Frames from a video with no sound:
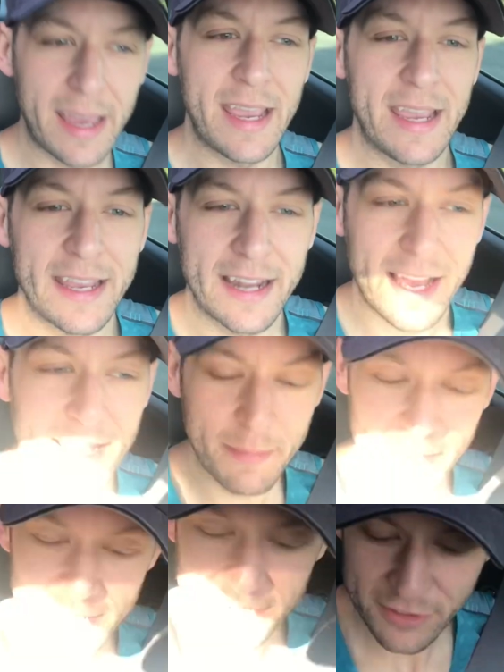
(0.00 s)
And I
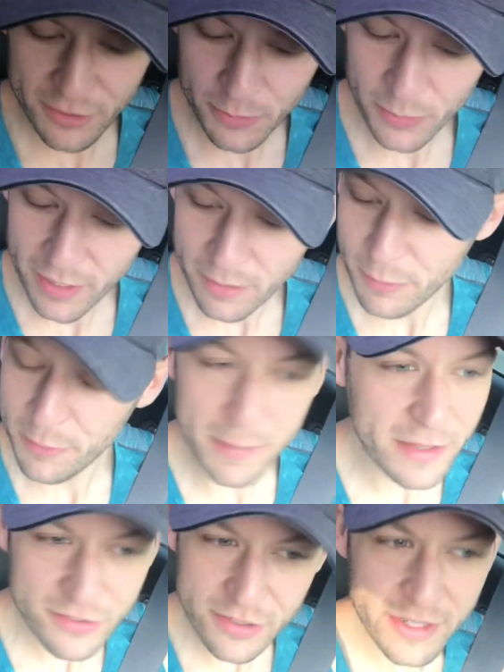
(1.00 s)
am heading to run with
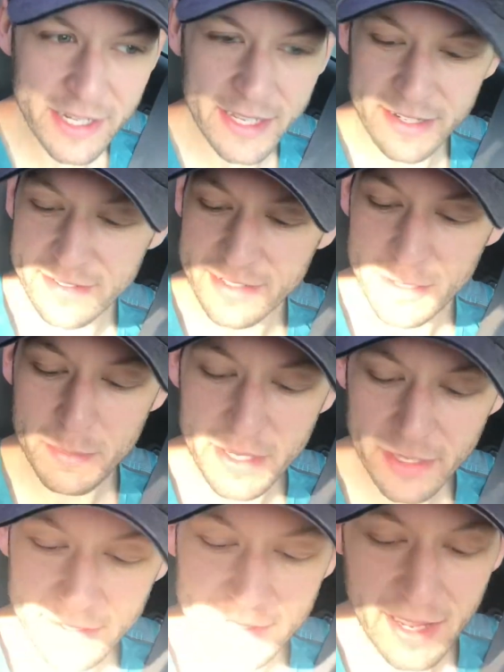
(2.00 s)
Mystery, and it's going to
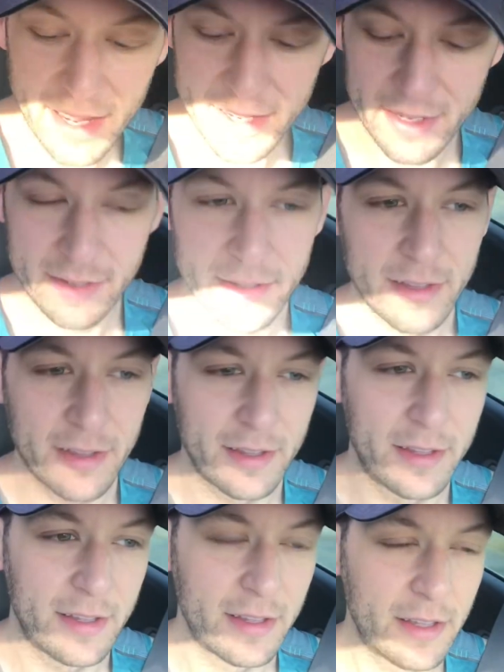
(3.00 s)
be a good day.
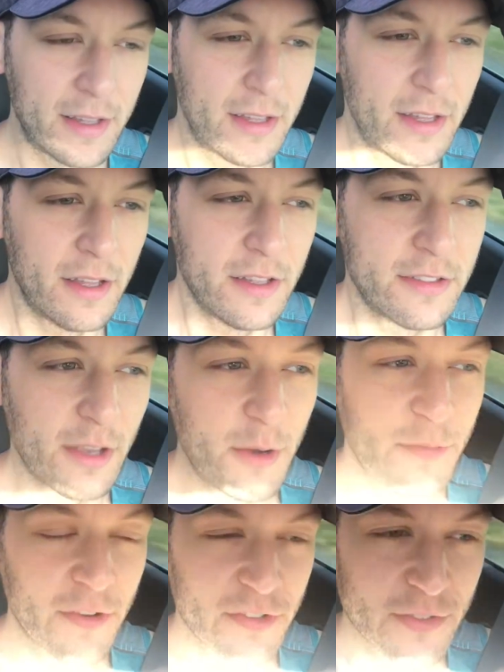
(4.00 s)

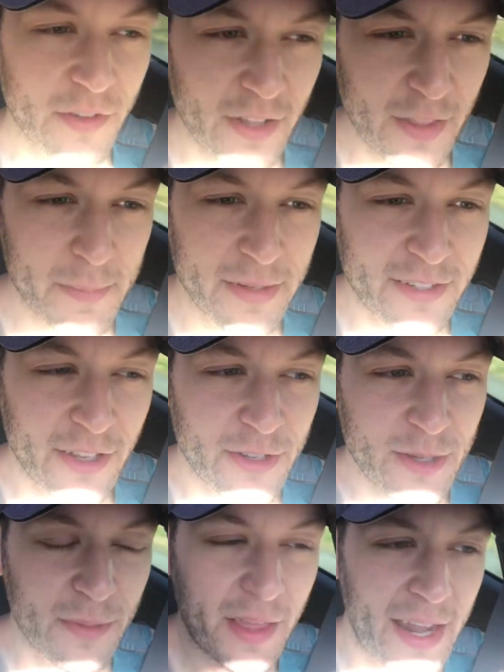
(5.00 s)
So first of all, let me
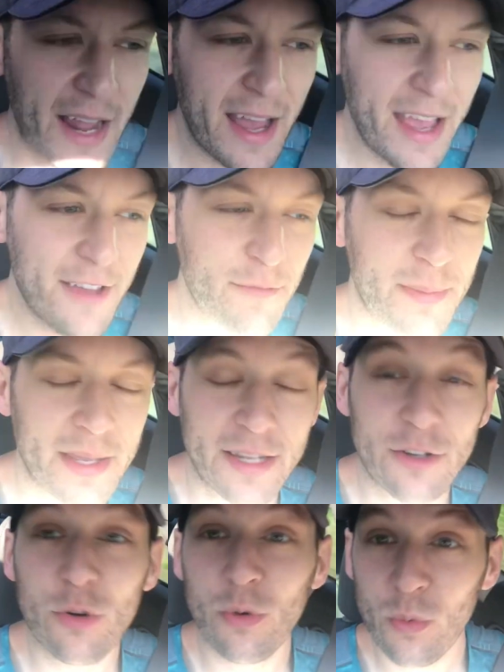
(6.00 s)
tell you that I have
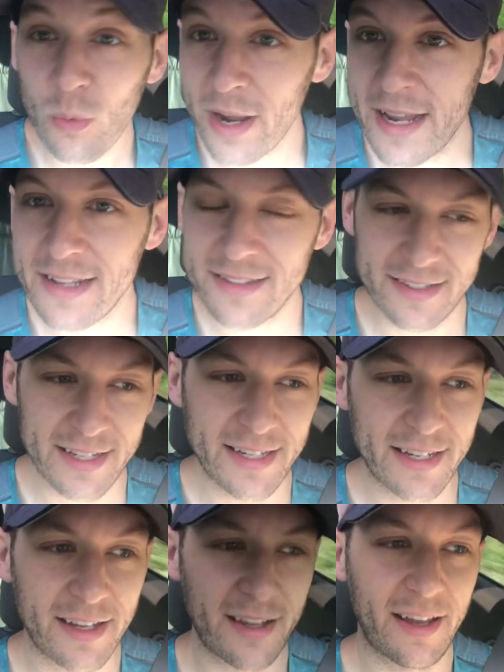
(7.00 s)
been
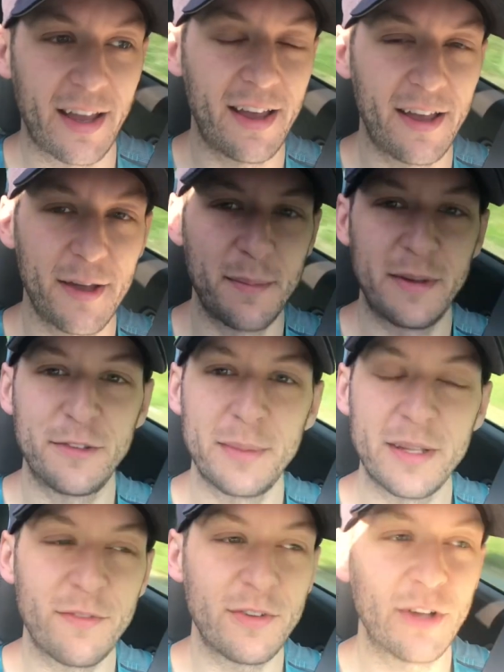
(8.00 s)
crazy. Um, as
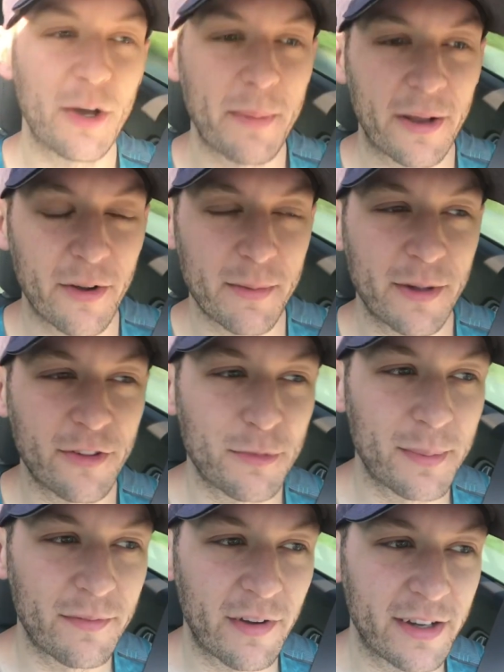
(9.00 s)
many of you know, my
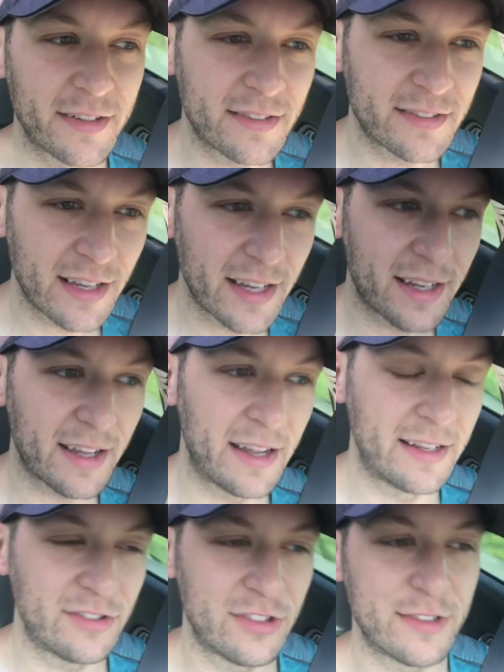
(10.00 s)
grandmother's been very sick
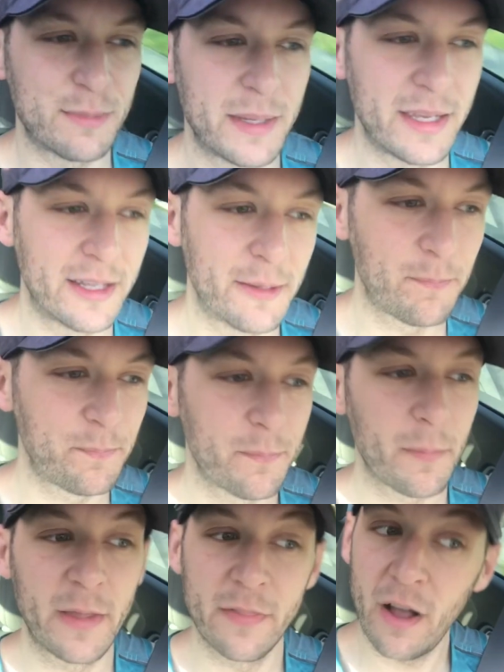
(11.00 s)
and she's been
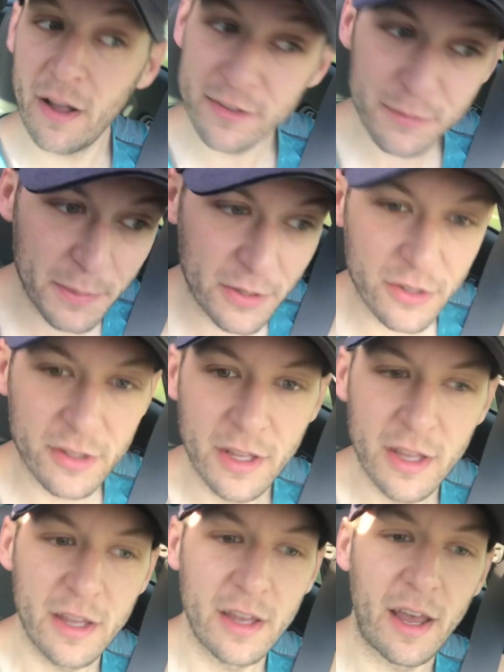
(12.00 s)
in the hospital.
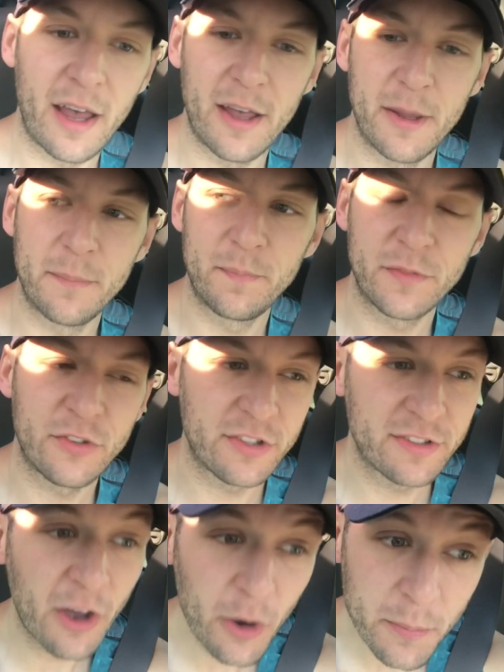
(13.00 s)
Um,
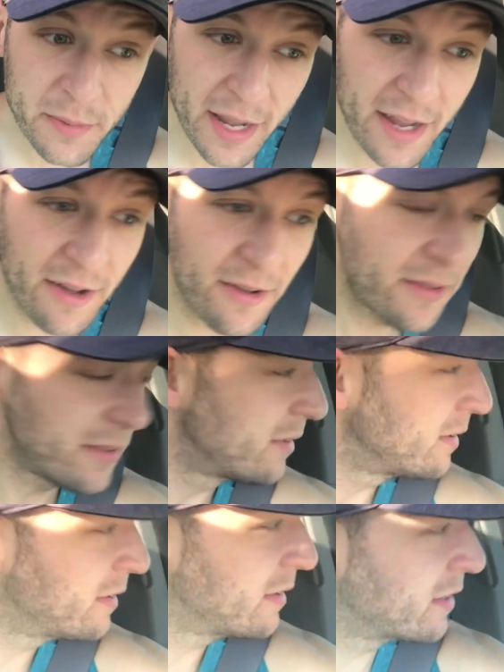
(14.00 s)
she's home now.
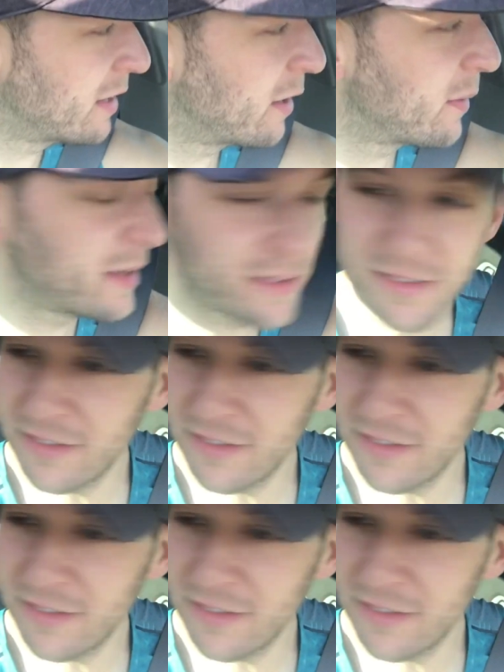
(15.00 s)
You know, it's